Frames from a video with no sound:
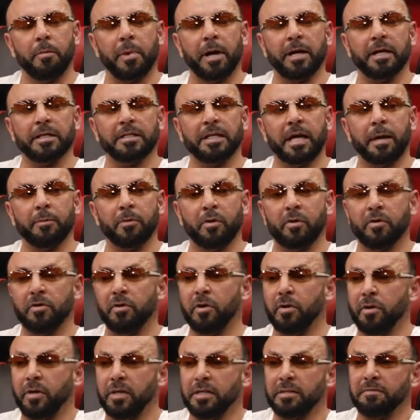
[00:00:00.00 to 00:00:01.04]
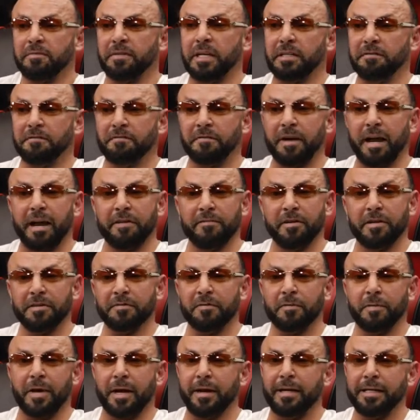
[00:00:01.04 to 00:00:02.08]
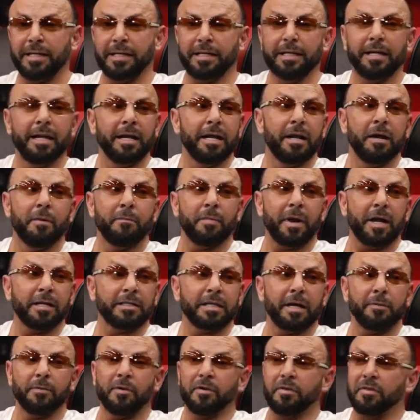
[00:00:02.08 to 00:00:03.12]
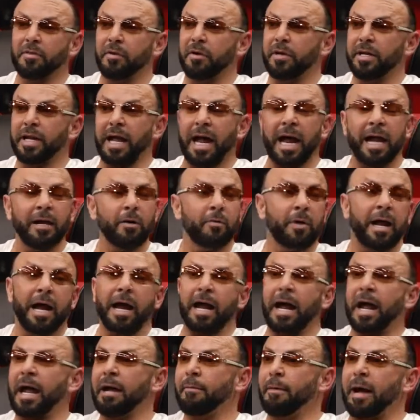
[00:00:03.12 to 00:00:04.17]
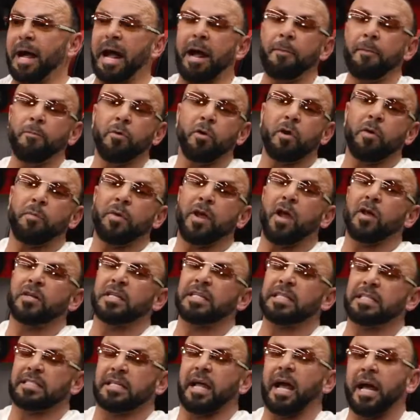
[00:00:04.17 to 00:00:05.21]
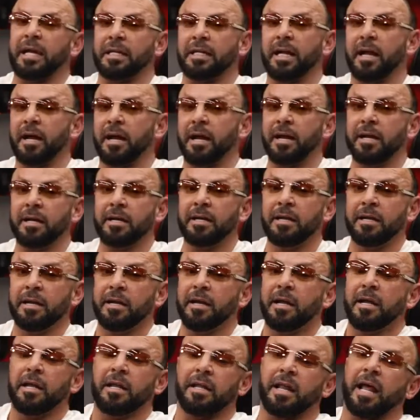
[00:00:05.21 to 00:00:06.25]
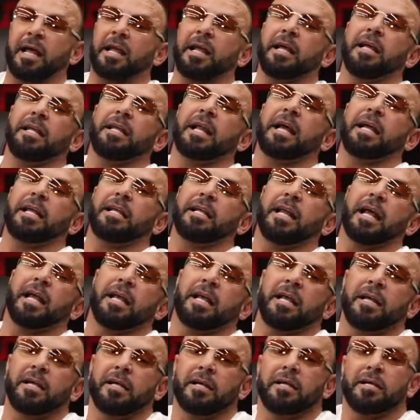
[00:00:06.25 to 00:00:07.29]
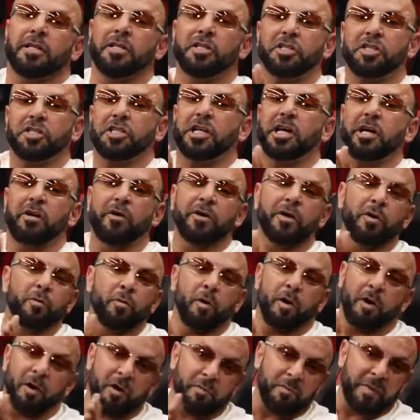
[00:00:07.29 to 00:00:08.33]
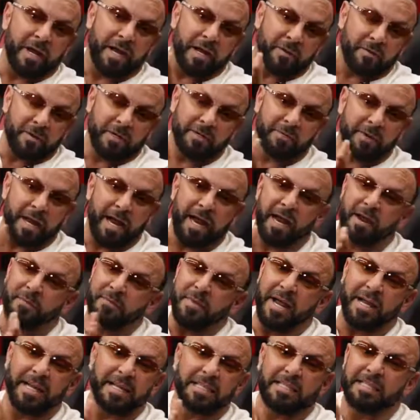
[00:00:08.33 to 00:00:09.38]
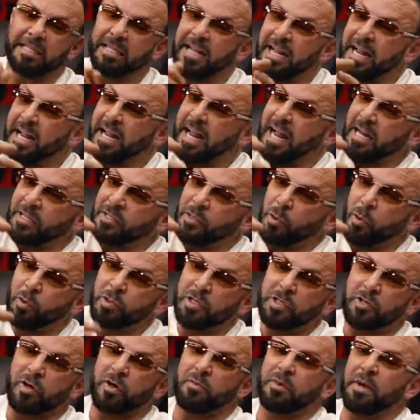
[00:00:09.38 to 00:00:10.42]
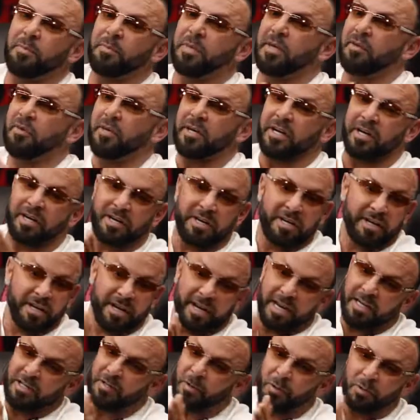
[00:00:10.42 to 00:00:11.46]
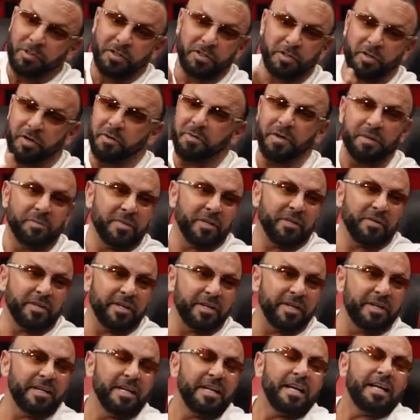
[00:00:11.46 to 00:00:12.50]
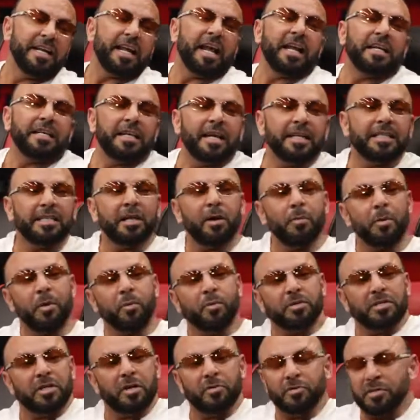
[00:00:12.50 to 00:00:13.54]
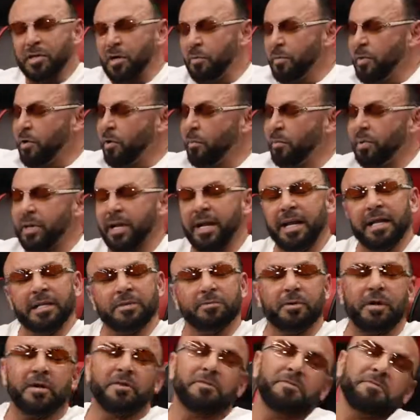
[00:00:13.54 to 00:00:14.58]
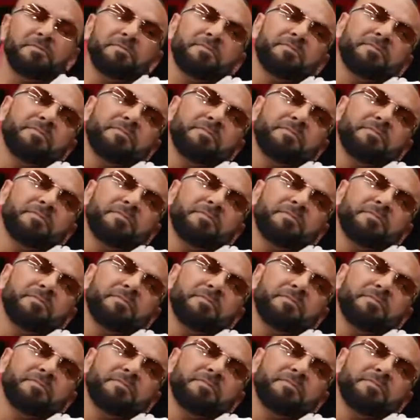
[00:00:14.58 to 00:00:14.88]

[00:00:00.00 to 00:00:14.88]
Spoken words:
by the time you're 30? Because 5 years from now, by the time you're 30, I'm going to be on the sideline, like cheering you on, man. Man, I told you he's going to be a billionaire. Told you he's going to be a billionaire. Bro. Like tell me your plans, bro.